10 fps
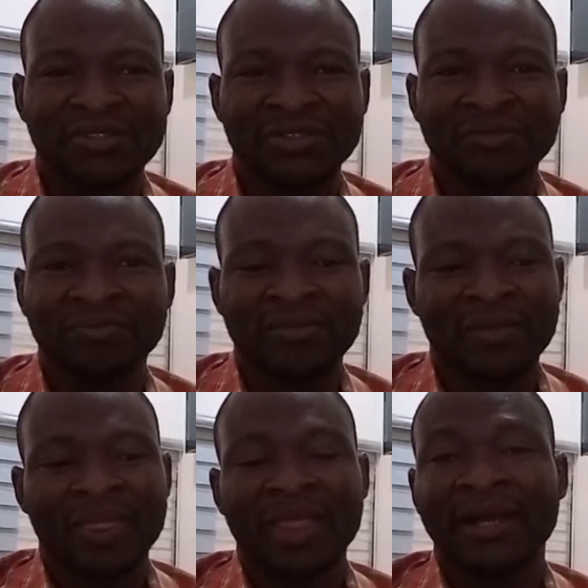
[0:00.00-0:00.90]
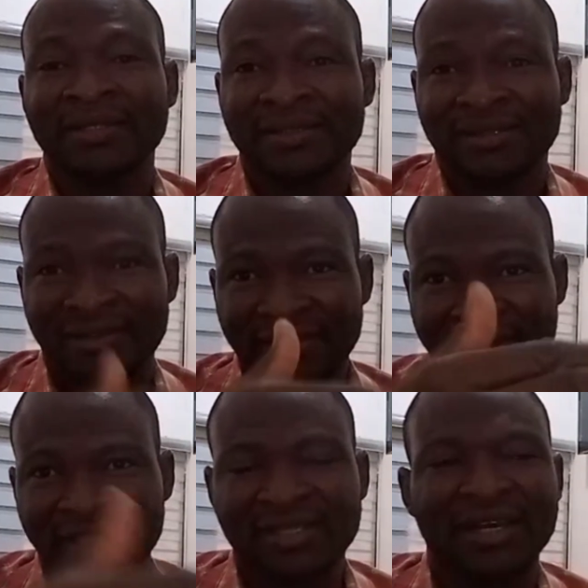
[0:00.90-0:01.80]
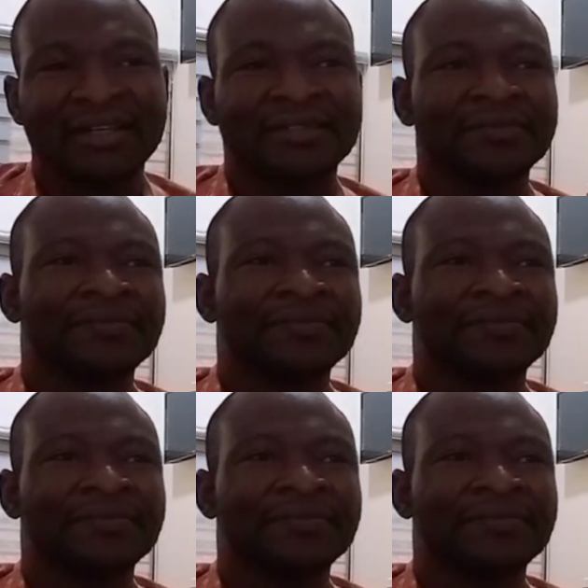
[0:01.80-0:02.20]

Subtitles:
zone as they scan.